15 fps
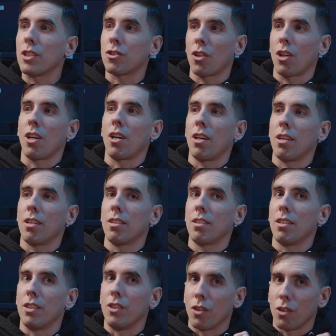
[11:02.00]
saw
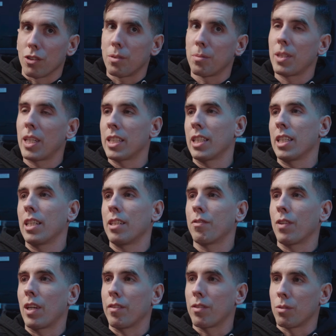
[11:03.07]
an Ultem
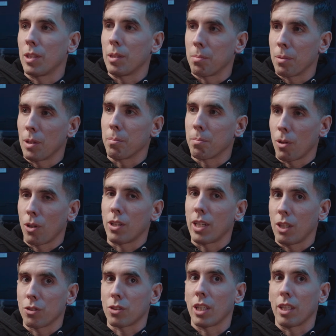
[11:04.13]
9085 3D printed part
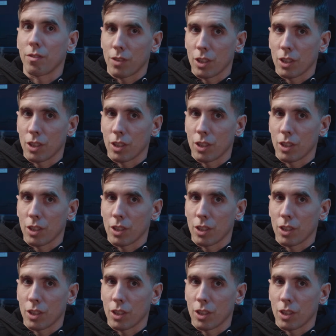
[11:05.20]
outside of